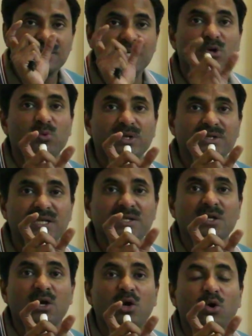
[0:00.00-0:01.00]

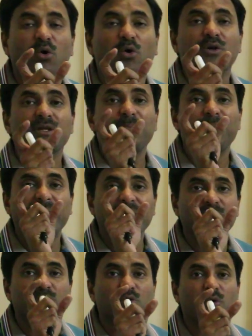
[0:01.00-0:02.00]
sequences or the
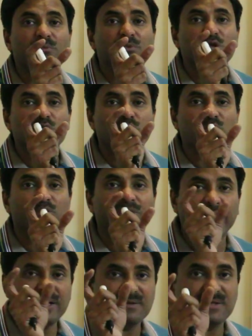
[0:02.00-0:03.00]
palindrome
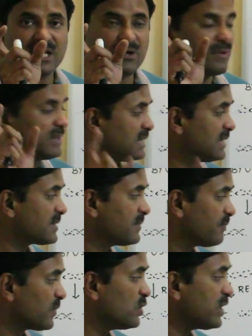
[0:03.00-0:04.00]
nucleotide
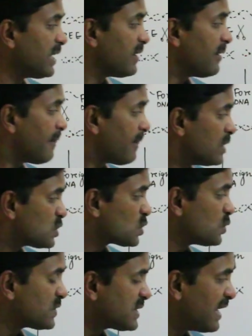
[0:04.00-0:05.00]
sequences. Okay,
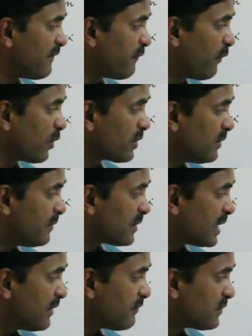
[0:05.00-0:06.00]
so say for
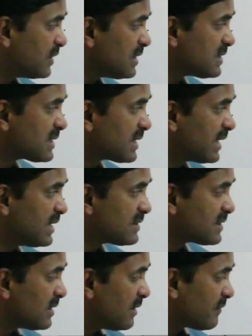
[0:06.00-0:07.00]
if this
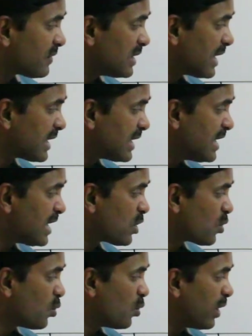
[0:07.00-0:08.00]
is the
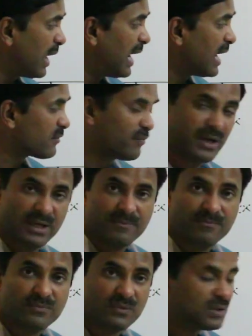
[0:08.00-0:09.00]
ECOR1,
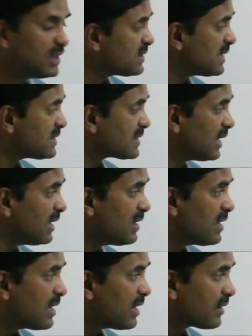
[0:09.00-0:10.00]
this is a
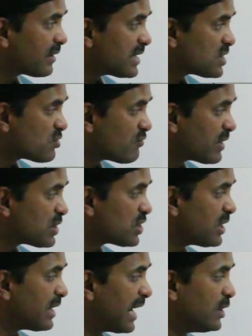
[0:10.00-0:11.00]

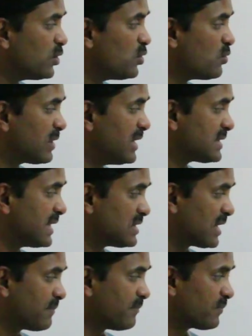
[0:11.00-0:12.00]
restriction endonuclease
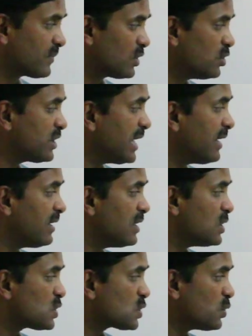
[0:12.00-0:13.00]
enzyme. Okay,
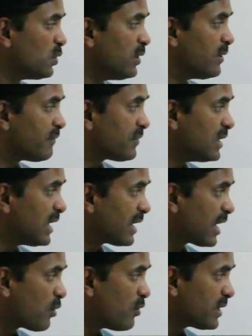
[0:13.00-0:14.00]
so the
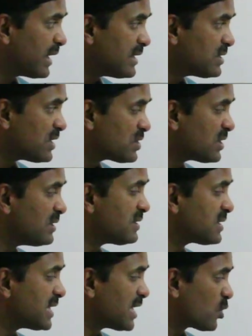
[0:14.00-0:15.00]

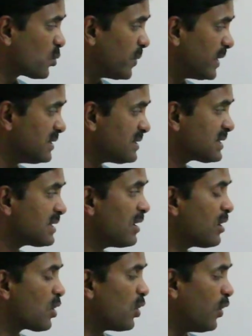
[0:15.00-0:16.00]
recognition
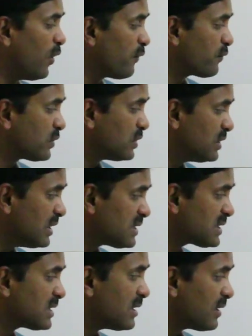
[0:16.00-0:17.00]
sequence of
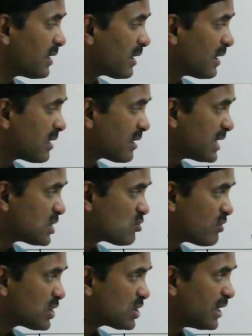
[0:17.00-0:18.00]
this
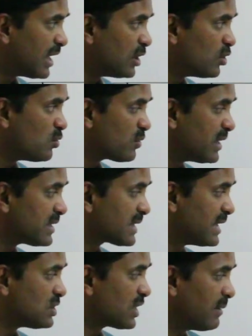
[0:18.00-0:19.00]
restriction
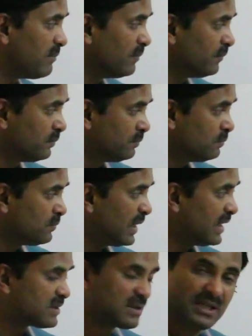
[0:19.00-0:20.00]
endonuclease enzyme
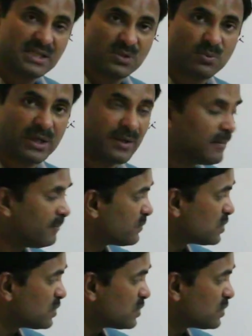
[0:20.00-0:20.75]
is this one,